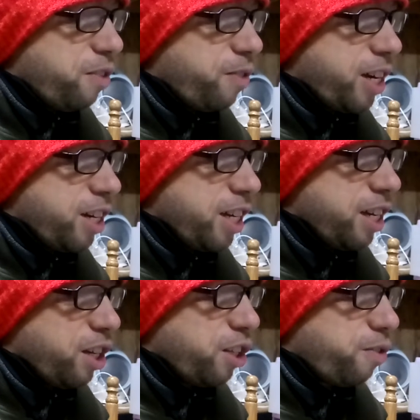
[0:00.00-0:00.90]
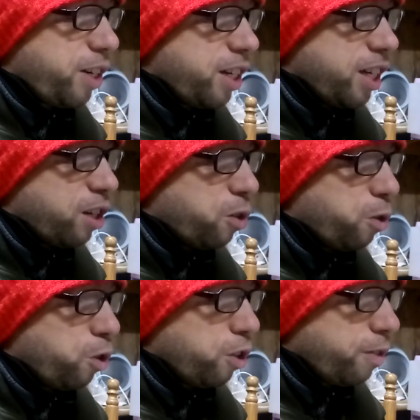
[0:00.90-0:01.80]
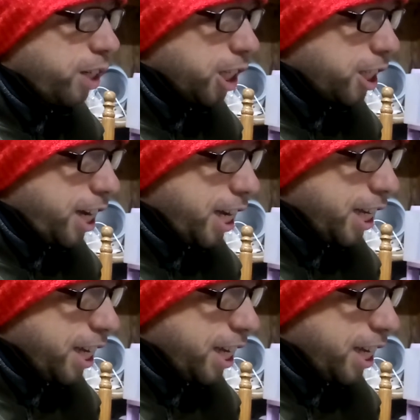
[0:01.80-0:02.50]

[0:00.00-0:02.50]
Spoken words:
very cool. It's very exciting.